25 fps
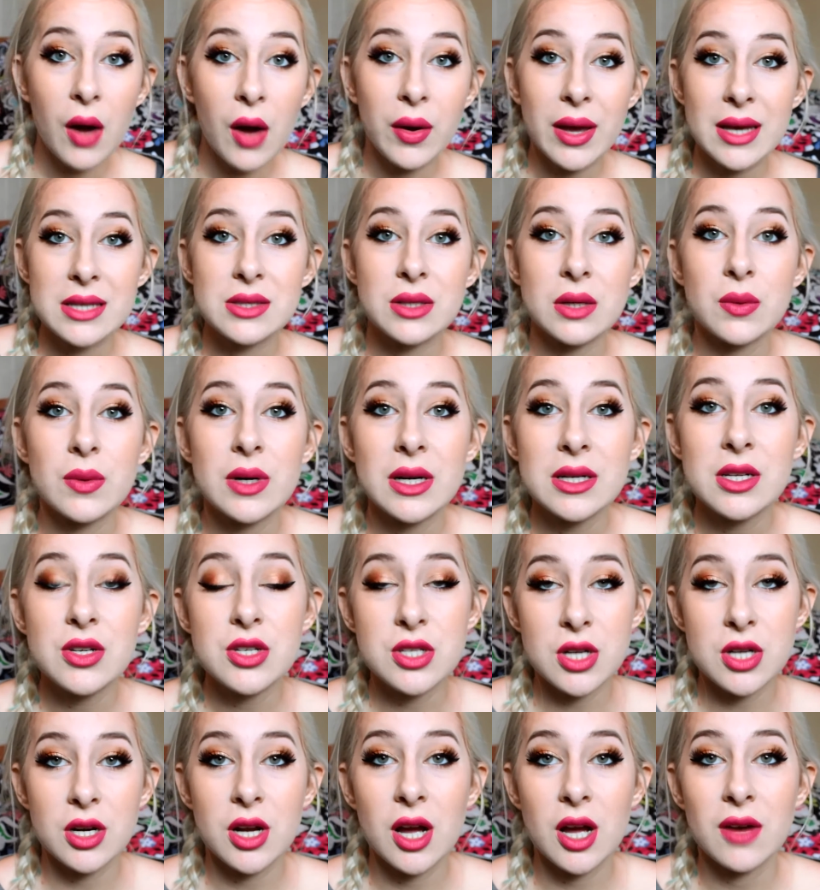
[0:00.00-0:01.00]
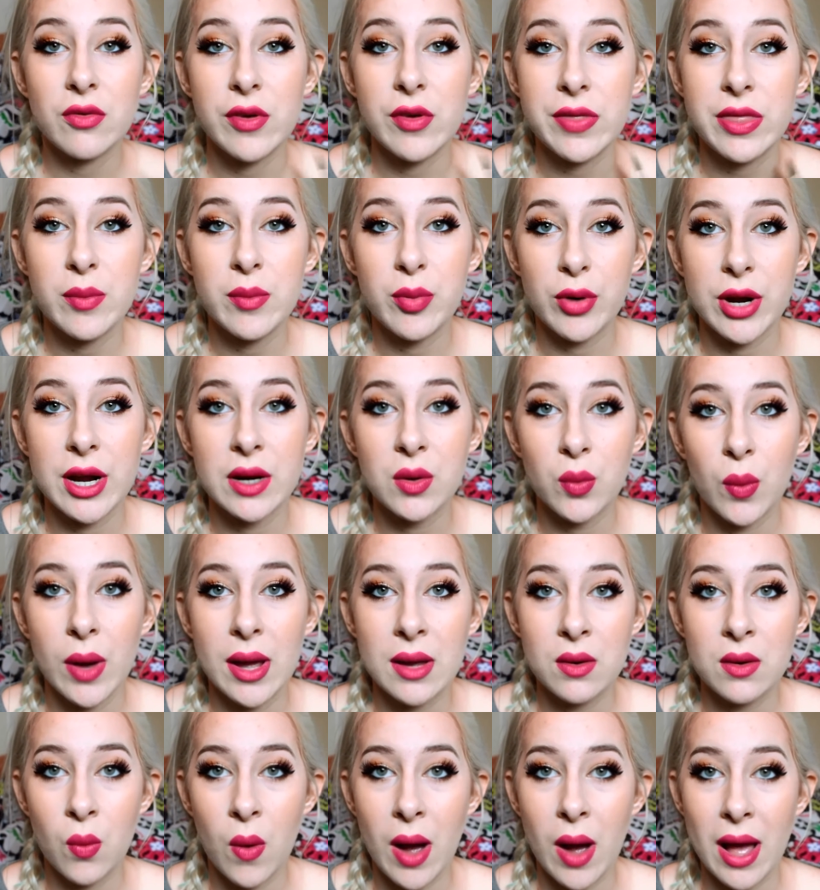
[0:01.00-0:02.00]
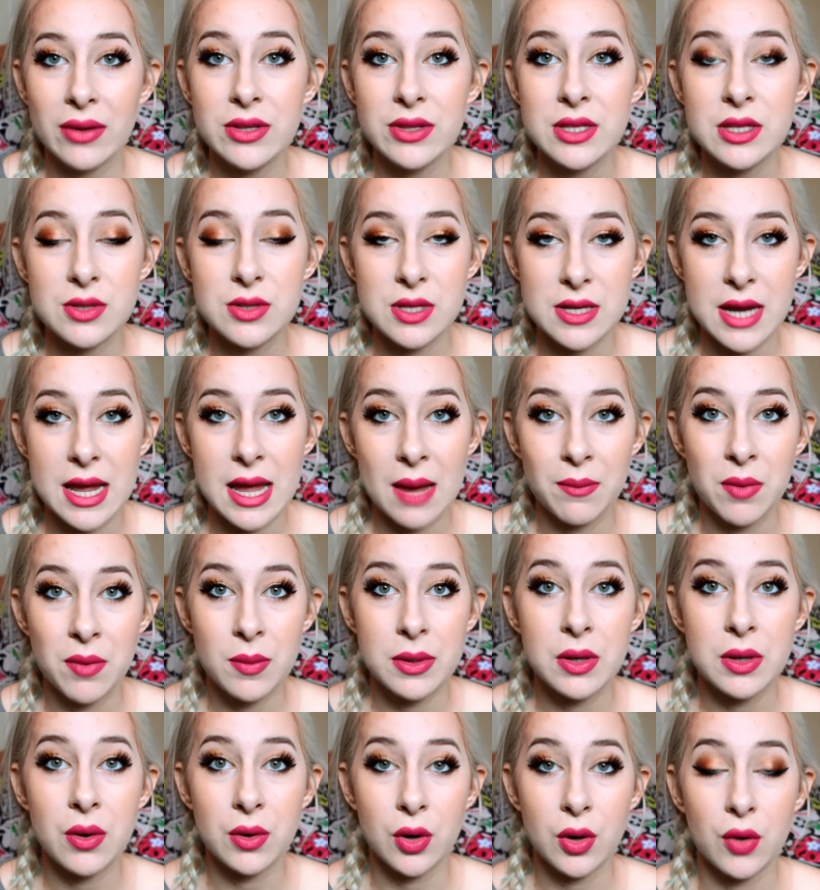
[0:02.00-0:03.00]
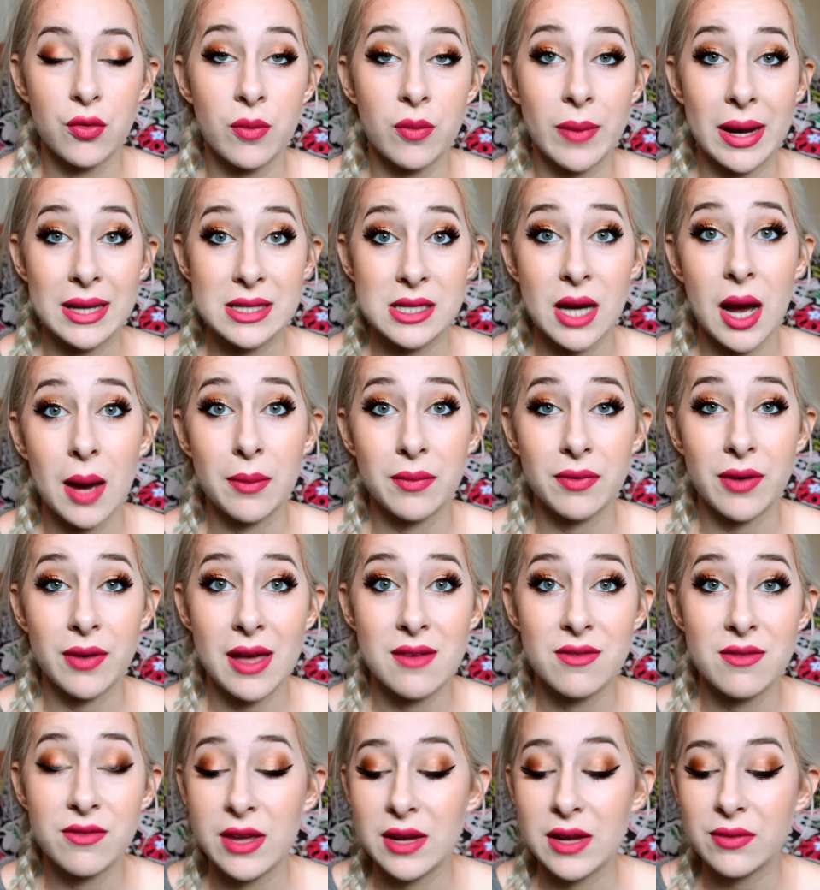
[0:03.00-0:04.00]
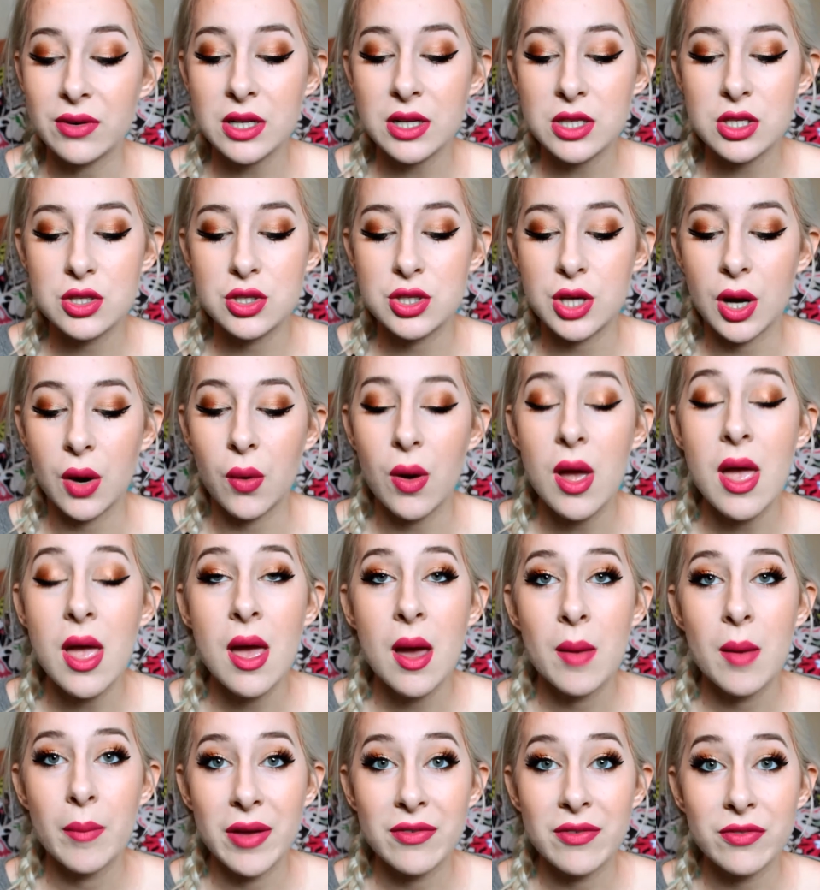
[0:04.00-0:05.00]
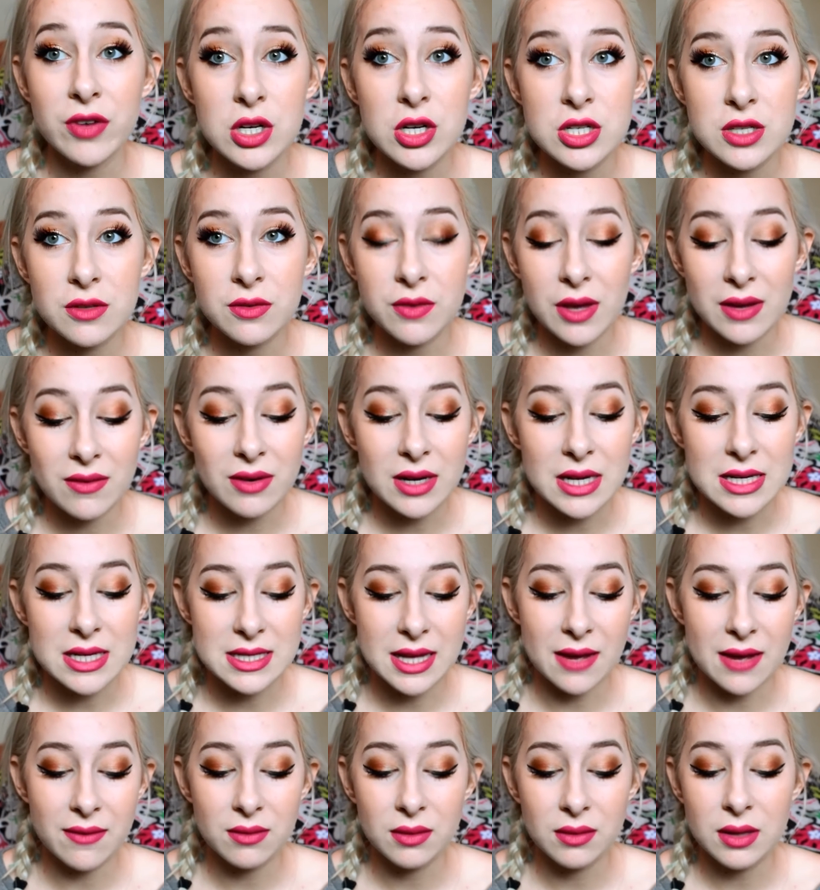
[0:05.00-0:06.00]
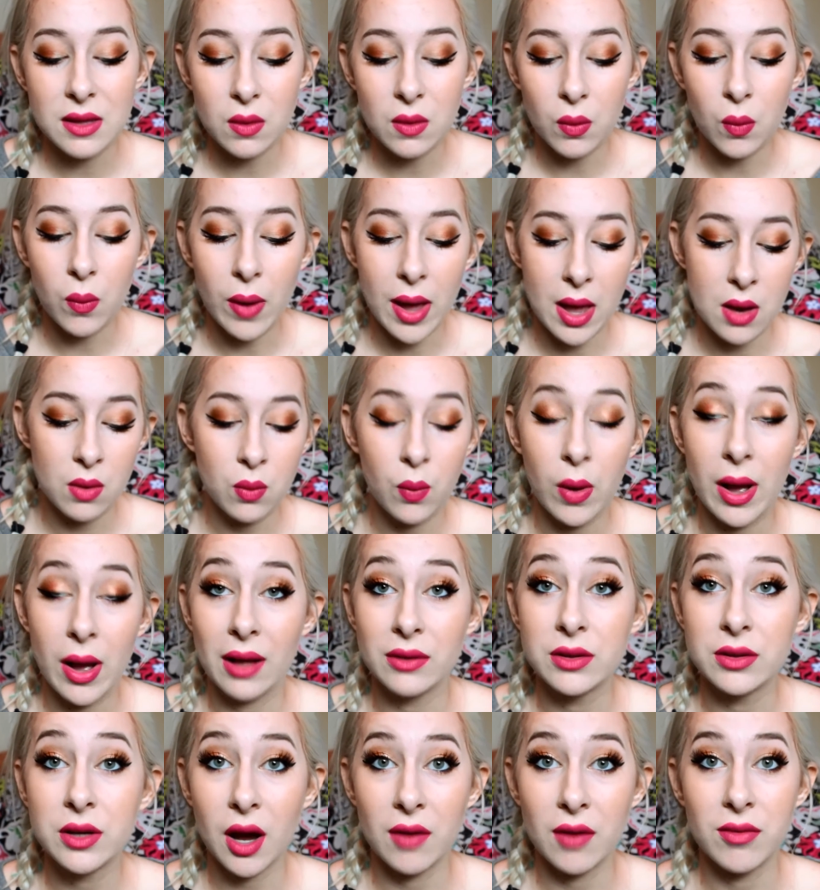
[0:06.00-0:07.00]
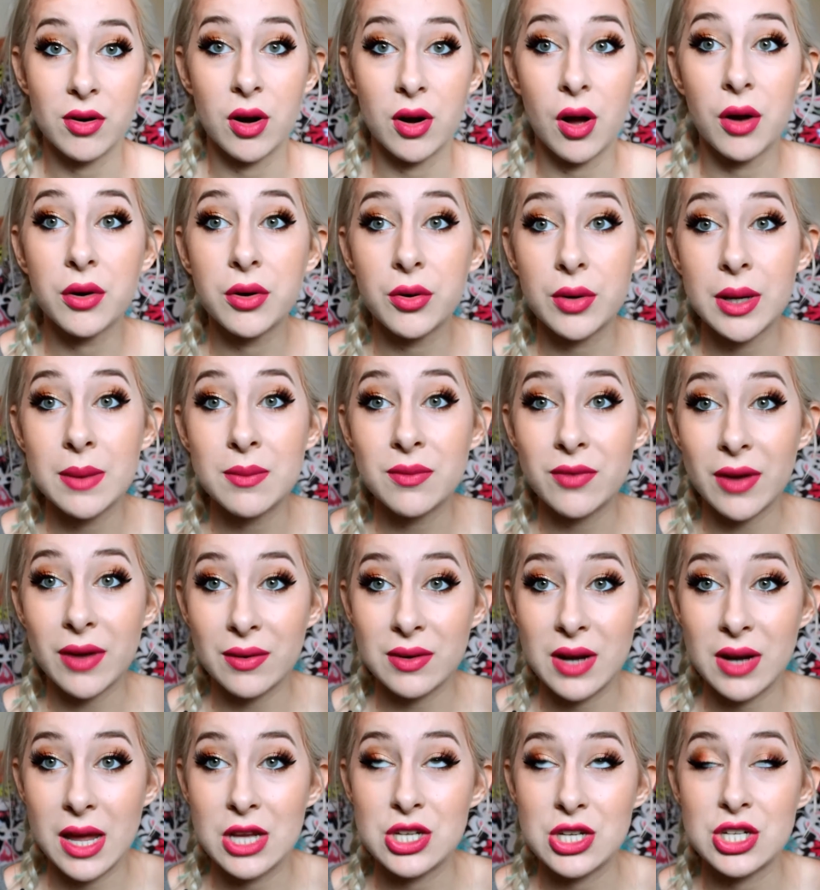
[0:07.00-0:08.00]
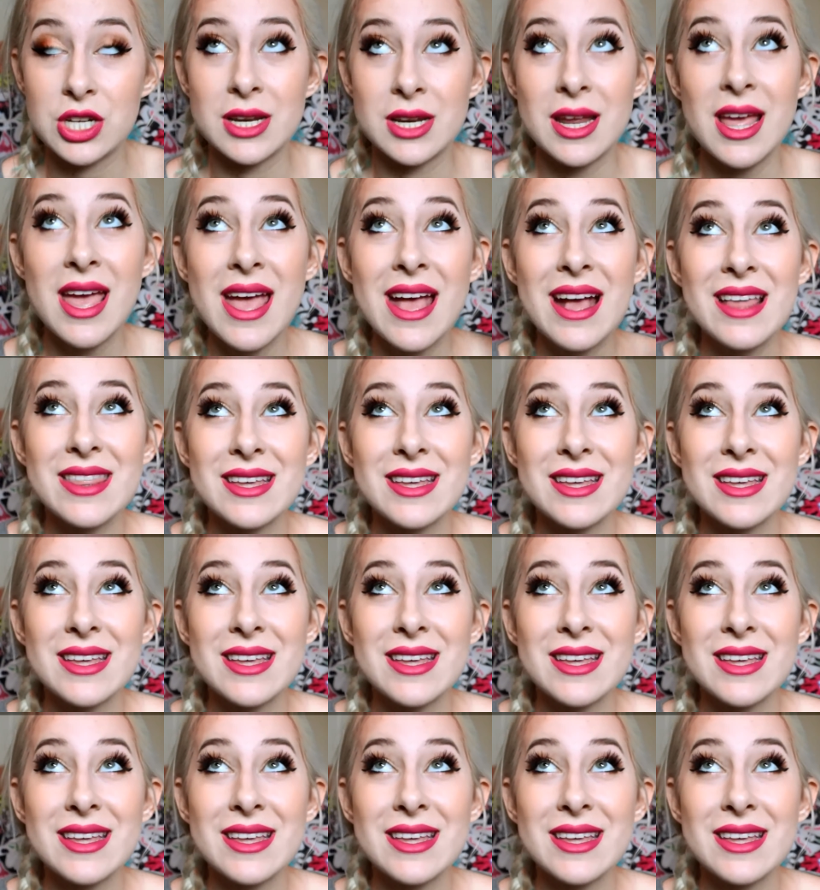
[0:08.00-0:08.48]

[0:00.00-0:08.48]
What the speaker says: Okay, so I want to start off with the brand Wet n Wild. So today I'm going to be going over my top 5 favorites. So my first favorite is definitely the Wet n Wild Coverall Cream Foundation.